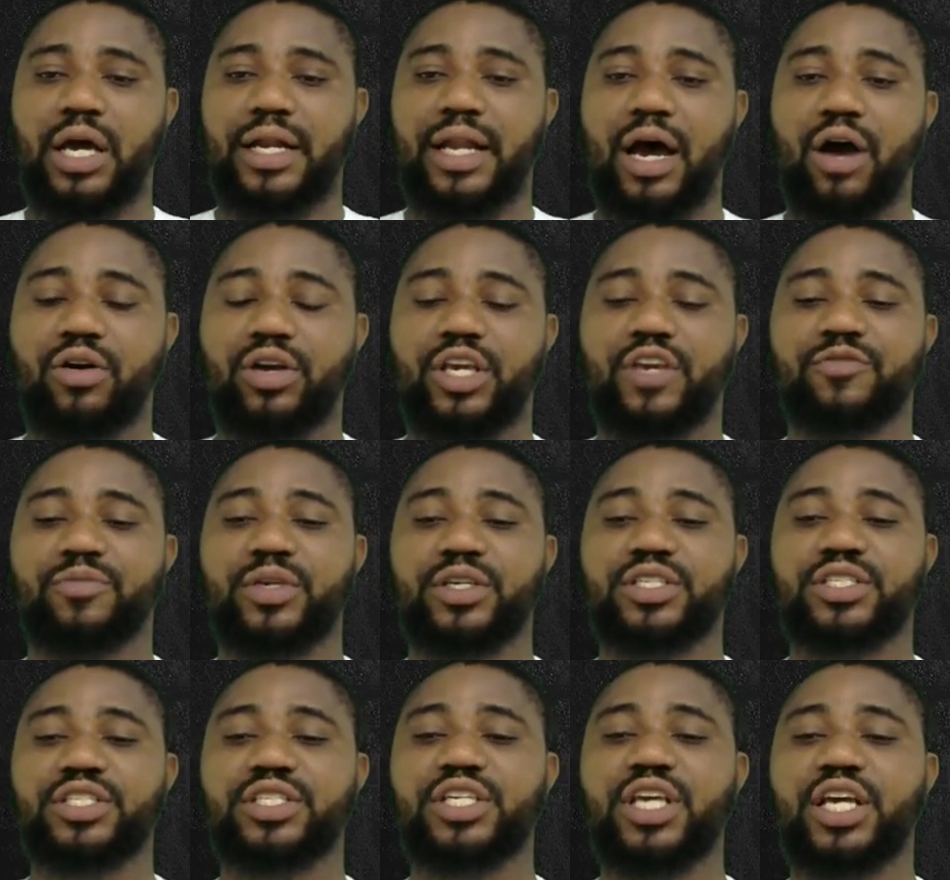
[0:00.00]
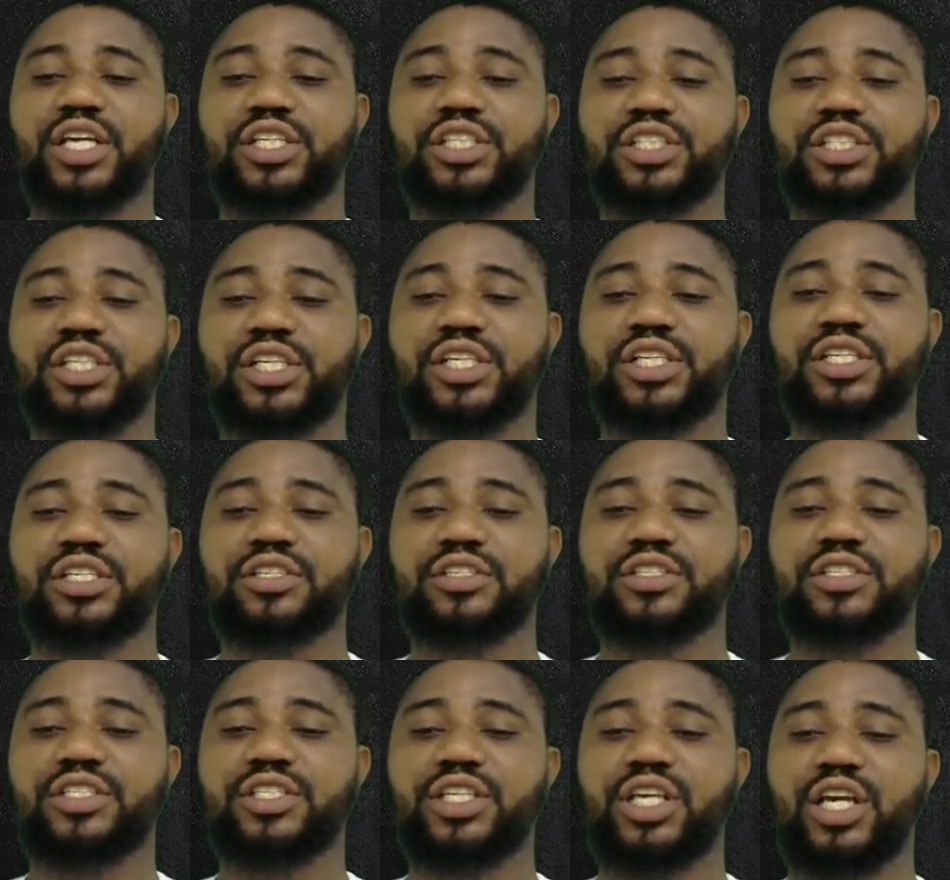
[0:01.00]
That will give me CH3,
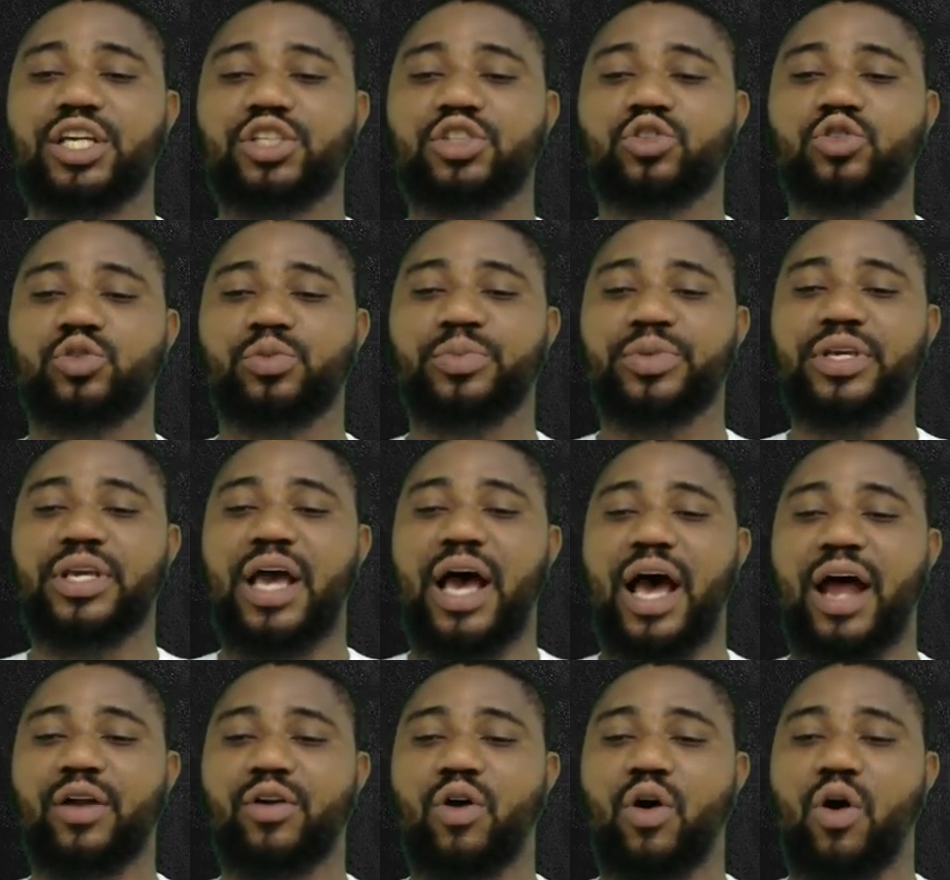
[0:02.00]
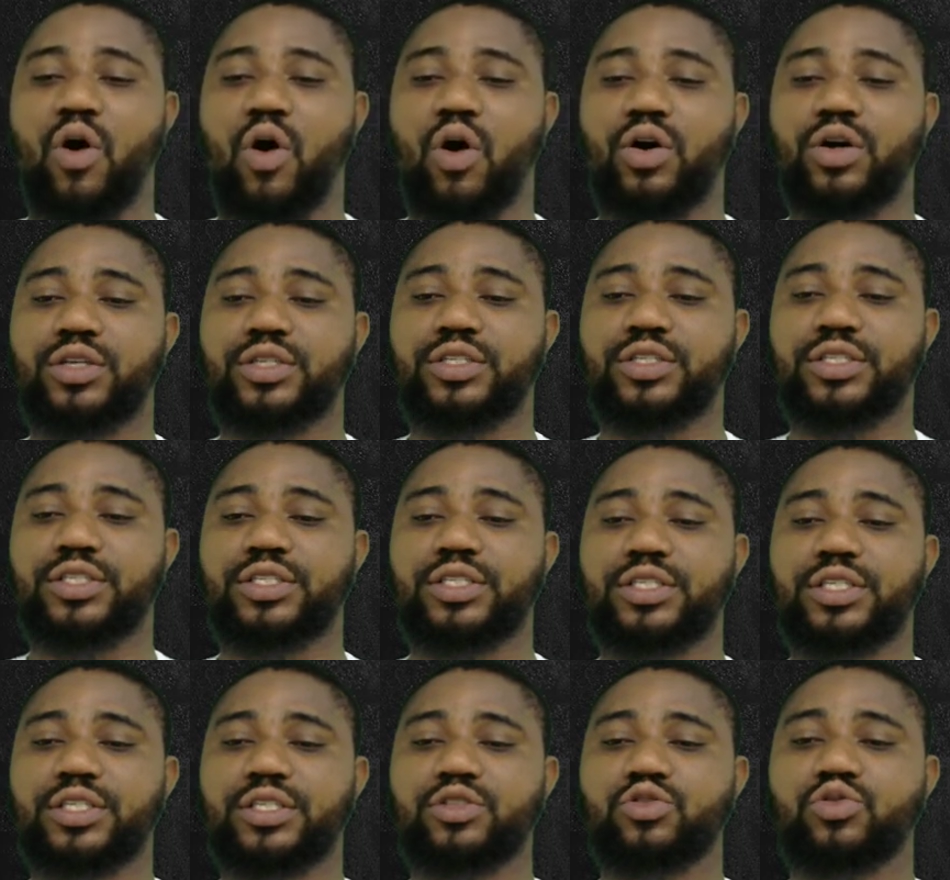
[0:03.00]
CH2Br or
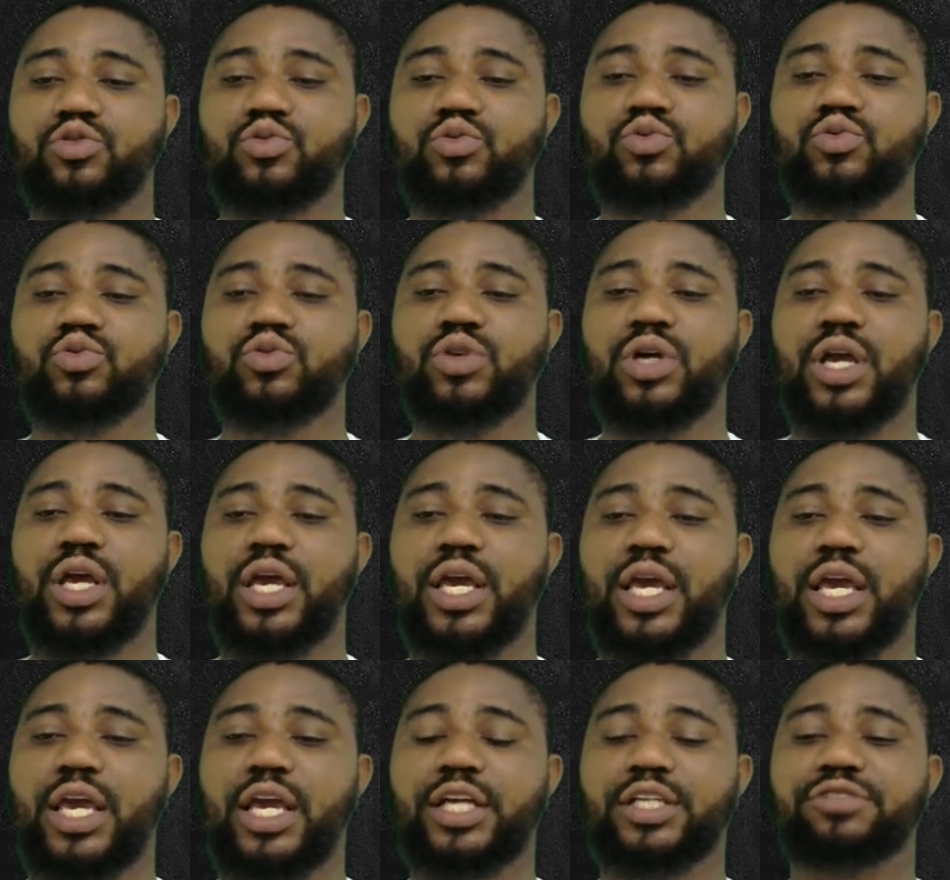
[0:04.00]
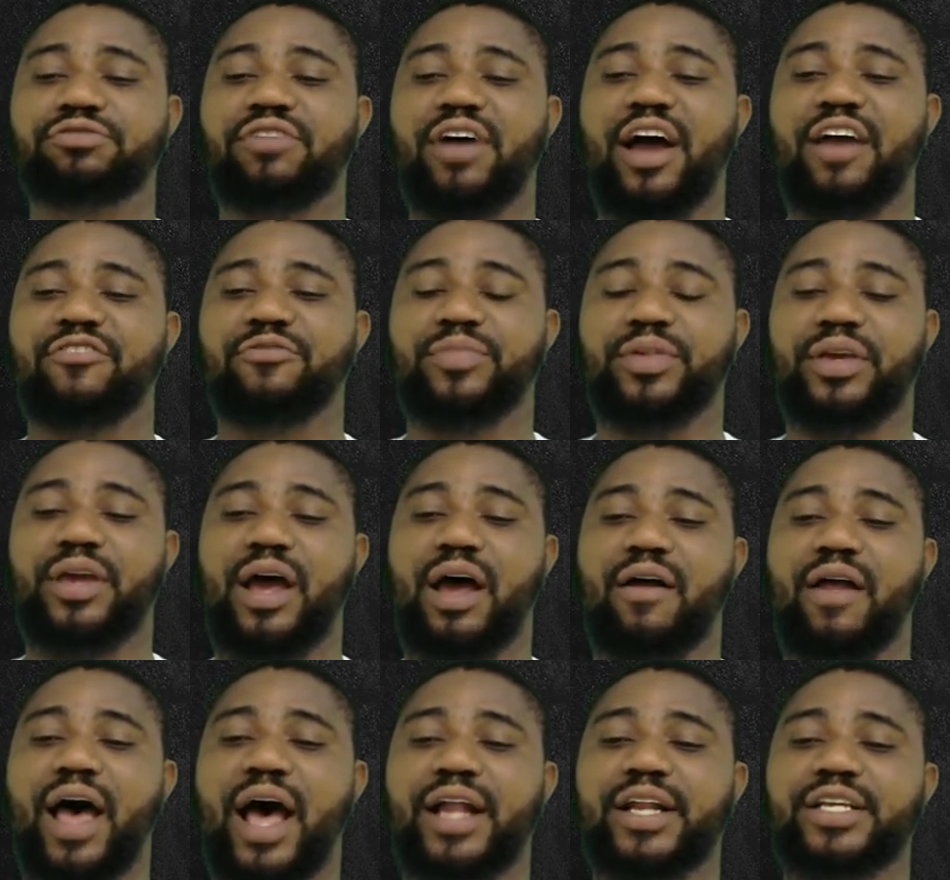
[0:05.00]
C2H5Br,
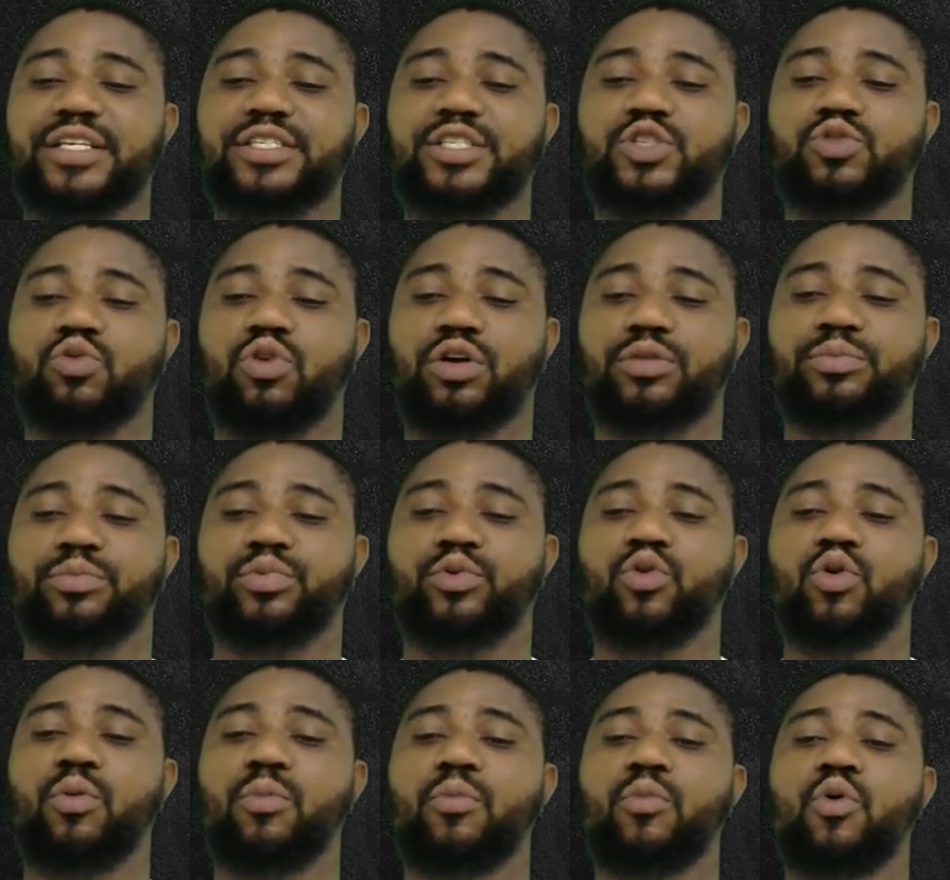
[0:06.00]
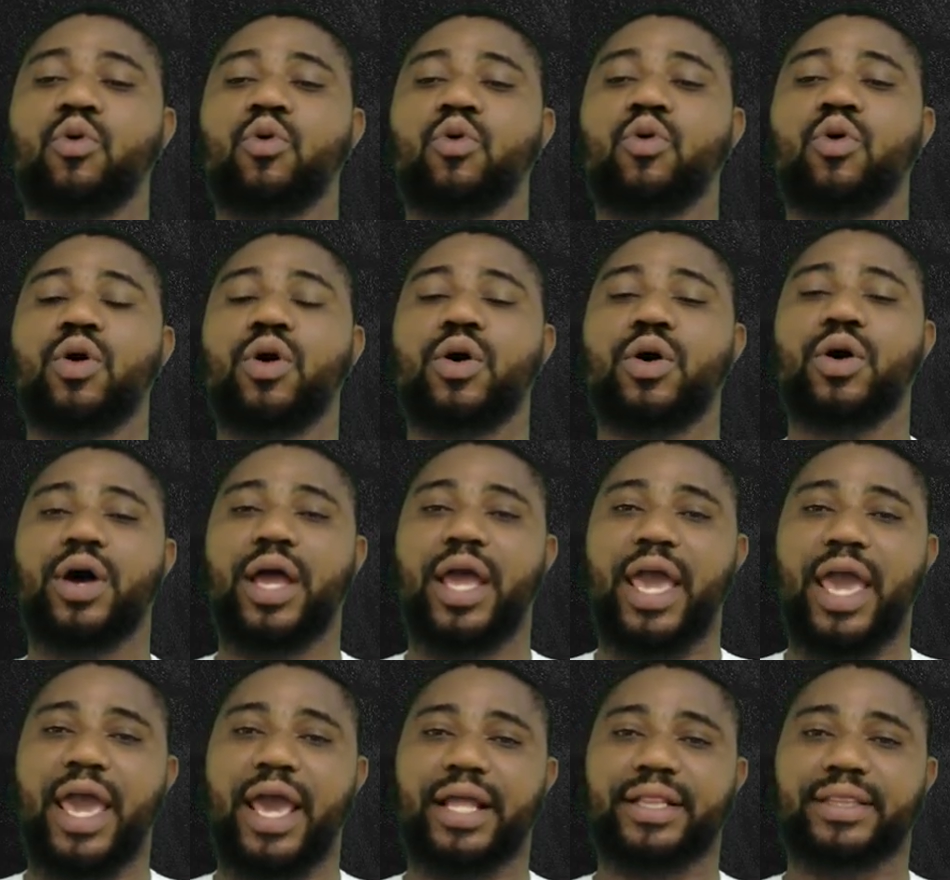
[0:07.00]
and this is what
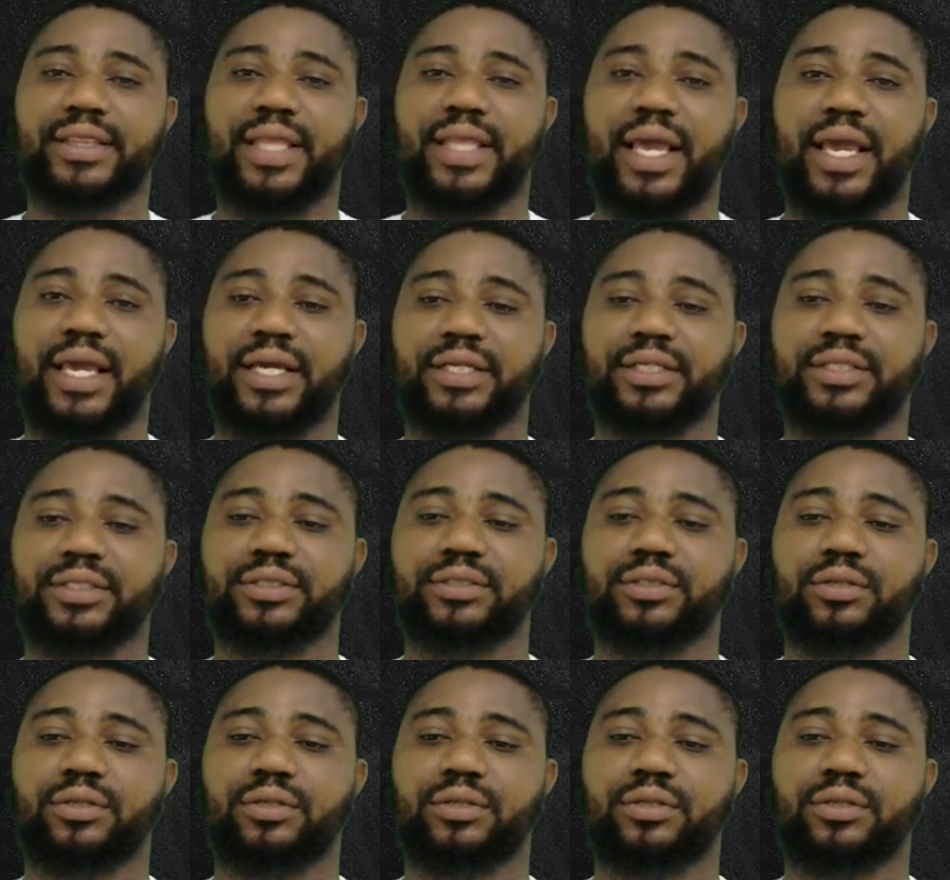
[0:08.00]
bromoethane.